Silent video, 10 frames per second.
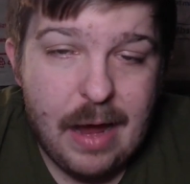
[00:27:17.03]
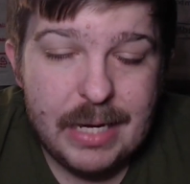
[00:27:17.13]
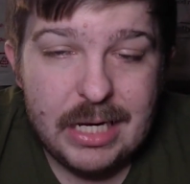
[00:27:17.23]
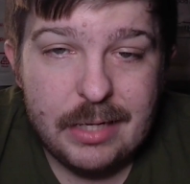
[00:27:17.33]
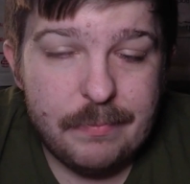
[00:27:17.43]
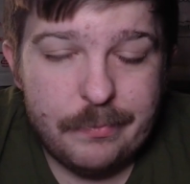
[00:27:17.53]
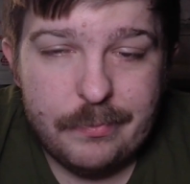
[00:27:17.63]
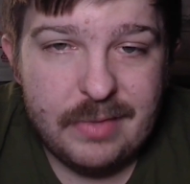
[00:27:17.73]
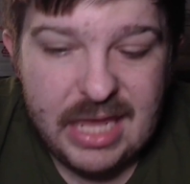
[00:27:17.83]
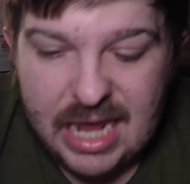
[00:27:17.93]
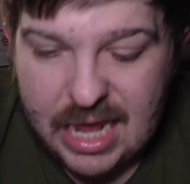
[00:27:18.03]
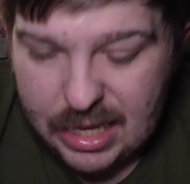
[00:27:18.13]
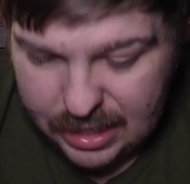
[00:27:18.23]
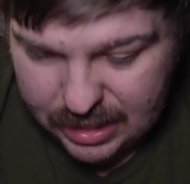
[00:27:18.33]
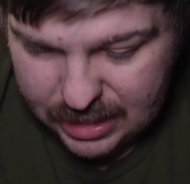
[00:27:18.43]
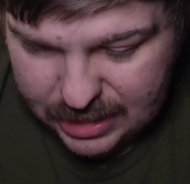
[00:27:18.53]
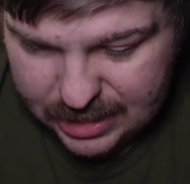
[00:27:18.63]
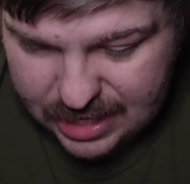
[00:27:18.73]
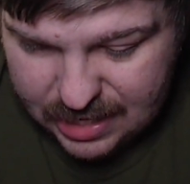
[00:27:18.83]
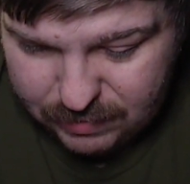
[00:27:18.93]
I mean, it
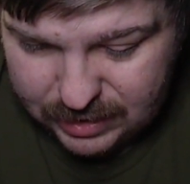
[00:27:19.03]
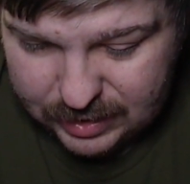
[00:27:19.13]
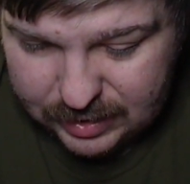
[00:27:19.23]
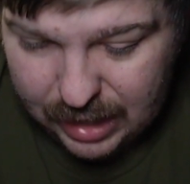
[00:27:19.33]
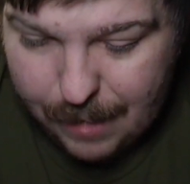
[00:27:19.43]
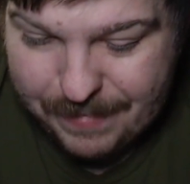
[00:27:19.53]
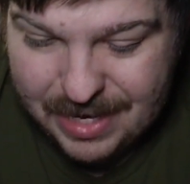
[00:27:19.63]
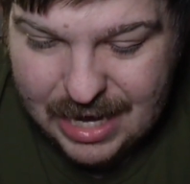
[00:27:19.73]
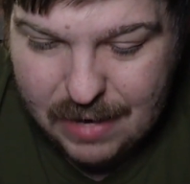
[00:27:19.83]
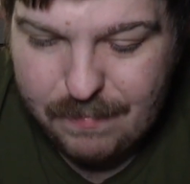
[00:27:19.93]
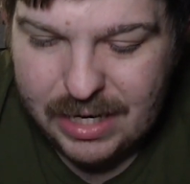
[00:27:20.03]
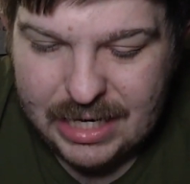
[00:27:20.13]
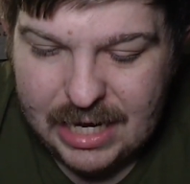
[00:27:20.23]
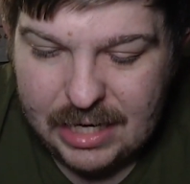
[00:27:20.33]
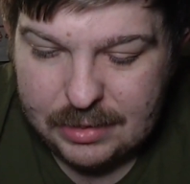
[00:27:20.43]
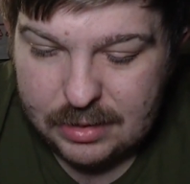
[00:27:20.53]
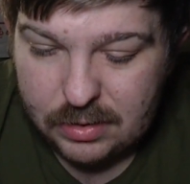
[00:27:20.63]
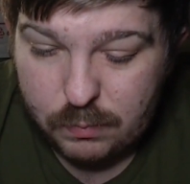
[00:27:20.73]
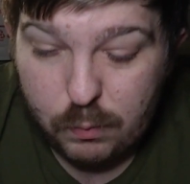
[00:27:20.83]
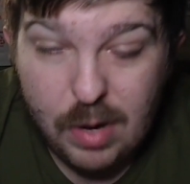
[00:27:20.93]
it was a sloppy game by
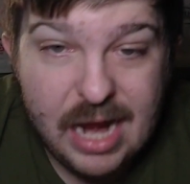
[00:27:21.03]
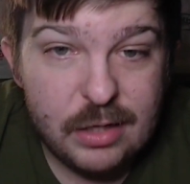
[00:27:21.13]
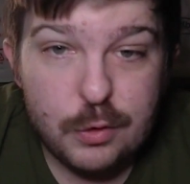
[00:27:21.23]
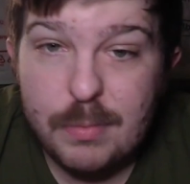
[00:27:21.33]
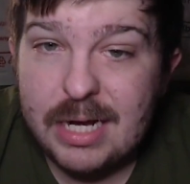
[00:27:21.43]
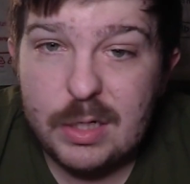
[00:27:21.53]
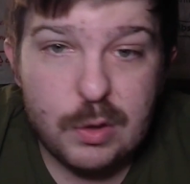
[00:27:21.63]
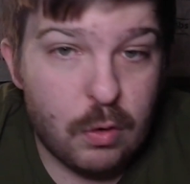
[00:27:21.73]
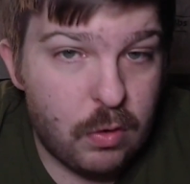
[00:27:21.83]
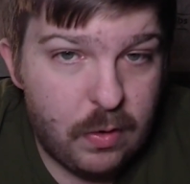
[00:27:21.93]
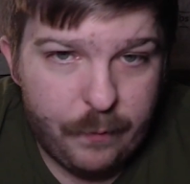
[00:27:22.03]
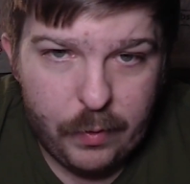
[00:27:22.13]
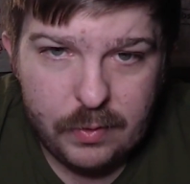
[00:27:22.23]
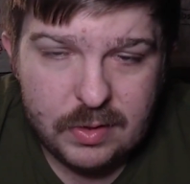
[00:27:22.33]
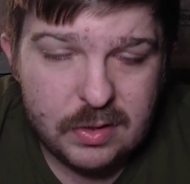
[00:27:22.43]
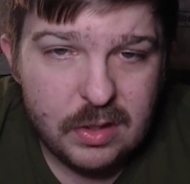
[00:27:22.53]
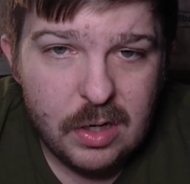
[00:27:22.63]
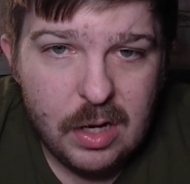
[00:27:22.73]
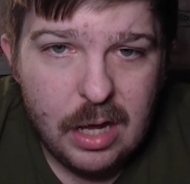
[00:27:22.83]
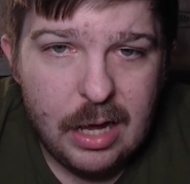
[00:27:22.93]
Kansas. Way too many turnovers.
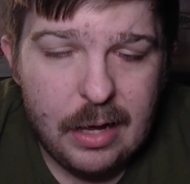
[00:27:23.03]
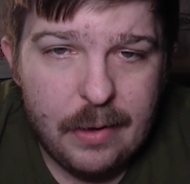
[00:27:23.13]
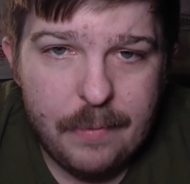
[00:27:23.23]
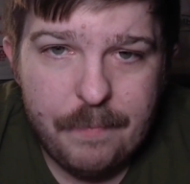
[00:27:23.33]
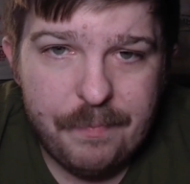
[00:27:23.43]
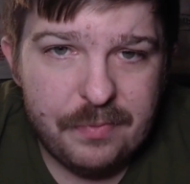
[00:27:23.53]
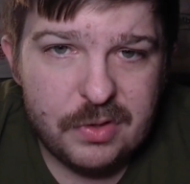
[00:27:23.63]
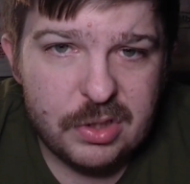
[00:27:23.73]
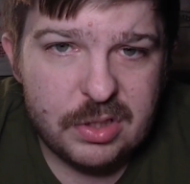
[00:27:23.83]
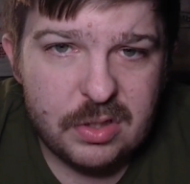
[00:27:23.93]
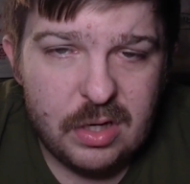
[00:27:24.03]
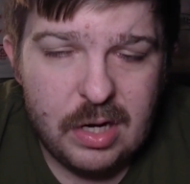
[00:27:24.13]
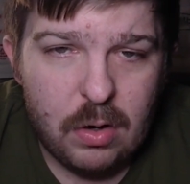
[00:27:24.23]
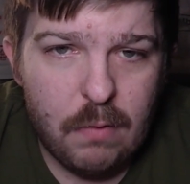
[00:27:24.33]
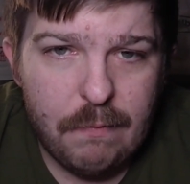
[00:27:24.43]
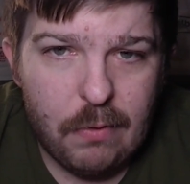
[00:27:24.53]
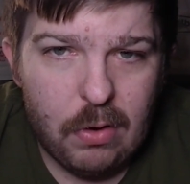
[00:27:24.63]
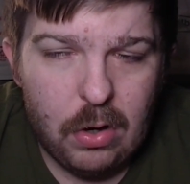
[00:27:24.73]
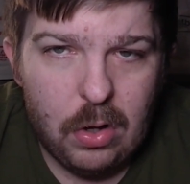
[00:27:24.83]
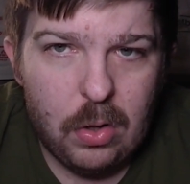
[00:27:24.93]
Um, just an
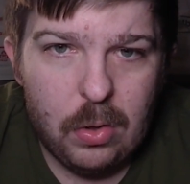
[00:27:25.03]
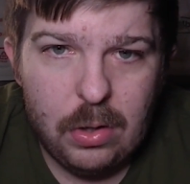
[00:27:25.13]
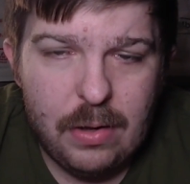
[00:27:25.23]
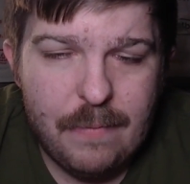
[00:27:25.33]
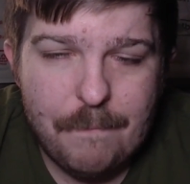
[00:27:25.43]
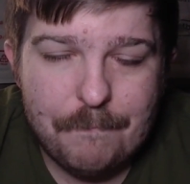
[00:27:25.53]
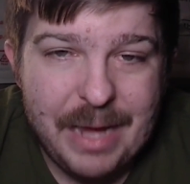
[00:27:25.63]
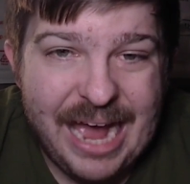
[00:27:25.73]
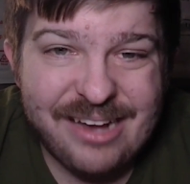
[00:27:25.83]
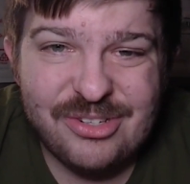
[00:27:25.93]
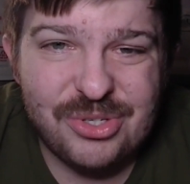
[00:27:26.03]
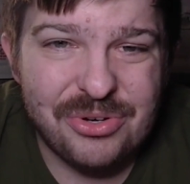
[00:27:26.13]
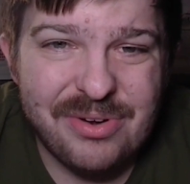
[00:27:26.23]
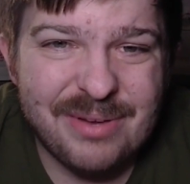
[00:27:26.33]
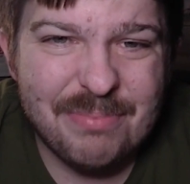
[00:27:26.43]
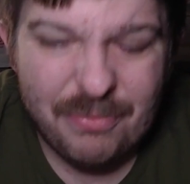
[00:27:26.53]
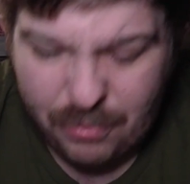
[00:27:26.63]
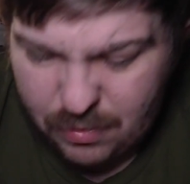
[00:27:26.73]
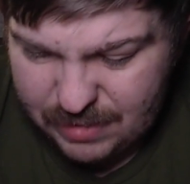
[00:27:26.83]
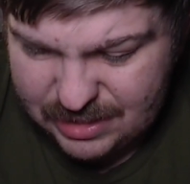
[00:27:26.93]
overall bad shooting
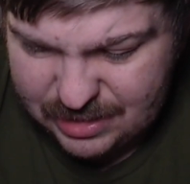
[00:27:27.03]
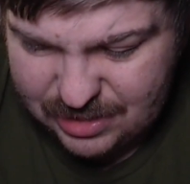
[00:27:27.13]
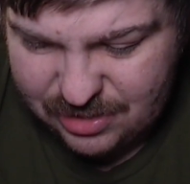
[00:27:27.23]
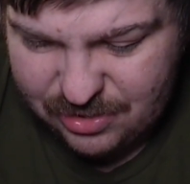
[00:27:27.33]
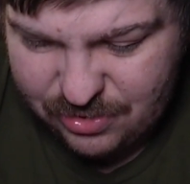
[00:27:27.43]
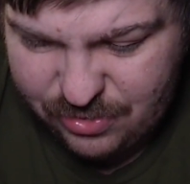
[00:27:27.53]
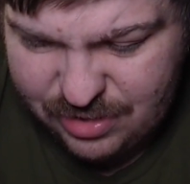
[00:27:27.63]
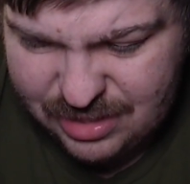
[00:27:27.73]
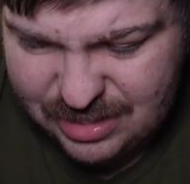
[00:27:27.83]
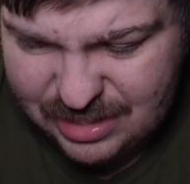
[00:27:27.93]
performance too.